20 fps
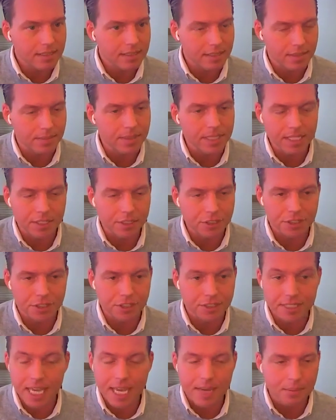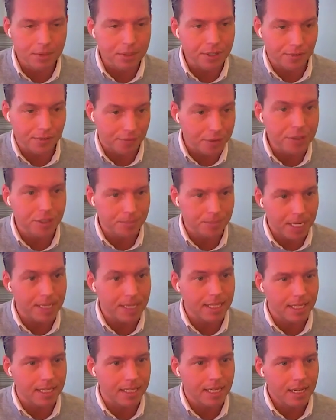Doesn't mean that you should just gamble your future, but I
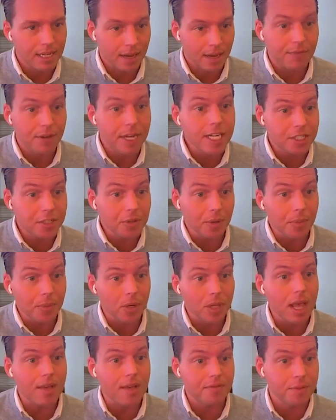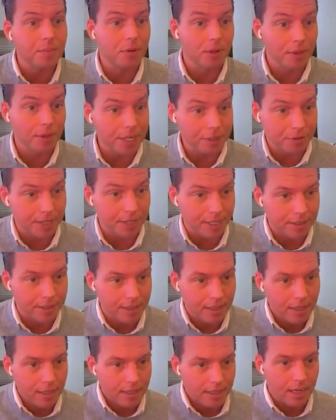think eventually we'll have to pull that trigger.